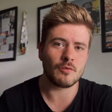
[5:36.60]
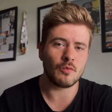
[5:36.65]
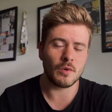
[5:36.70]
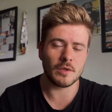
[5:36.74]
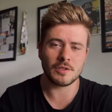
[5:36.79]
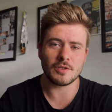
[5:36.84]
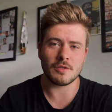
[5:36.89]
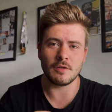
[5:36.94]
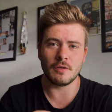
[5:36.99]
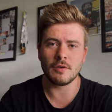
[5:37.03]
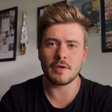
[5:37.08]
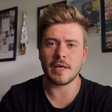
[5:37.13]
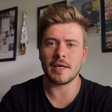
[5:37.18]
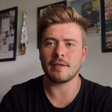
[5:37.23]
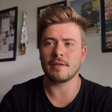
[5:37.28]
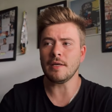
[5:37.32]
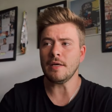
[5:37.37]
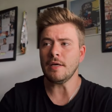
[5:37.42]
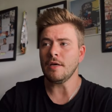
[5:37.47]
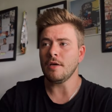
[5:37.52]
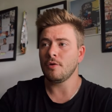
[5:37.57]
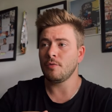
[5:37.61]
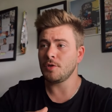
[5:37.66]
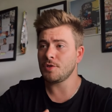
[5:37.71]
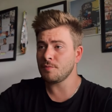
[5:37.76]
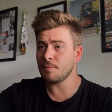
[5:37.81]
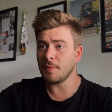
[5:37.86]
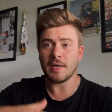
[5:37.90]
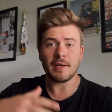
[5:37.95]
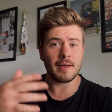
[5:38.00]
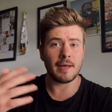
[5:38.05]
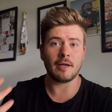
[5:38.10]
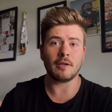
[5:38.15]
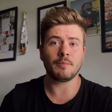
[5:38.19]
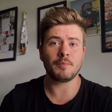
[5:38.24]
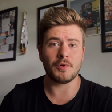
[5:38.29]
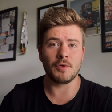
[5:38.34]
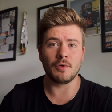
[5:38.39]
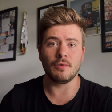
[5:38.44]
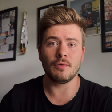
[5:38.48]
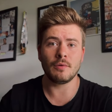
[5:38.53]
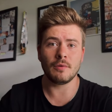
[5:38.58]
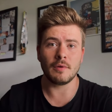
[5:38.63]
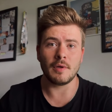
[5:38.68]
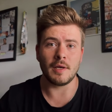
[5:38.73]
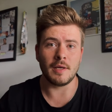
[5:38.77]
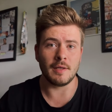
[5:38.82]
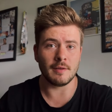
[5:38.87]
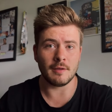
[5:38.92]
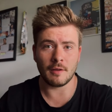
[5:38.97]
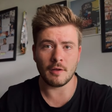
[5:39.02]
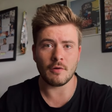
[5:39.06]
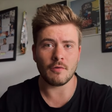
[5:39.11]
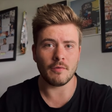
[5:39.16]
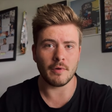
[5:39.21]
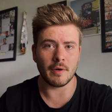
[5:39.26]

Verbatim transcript: want to look at, which might help you in the long